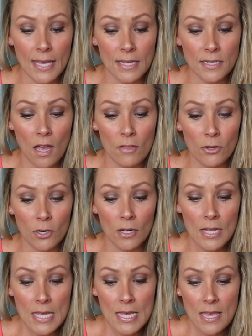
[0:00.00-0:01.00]
and
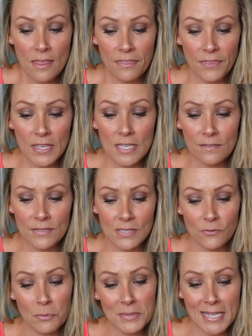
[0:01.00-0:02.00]
other thieves
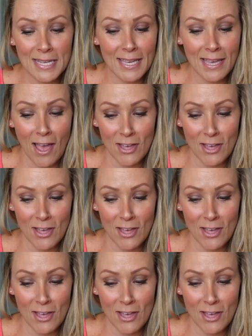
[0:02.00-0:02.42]
from digging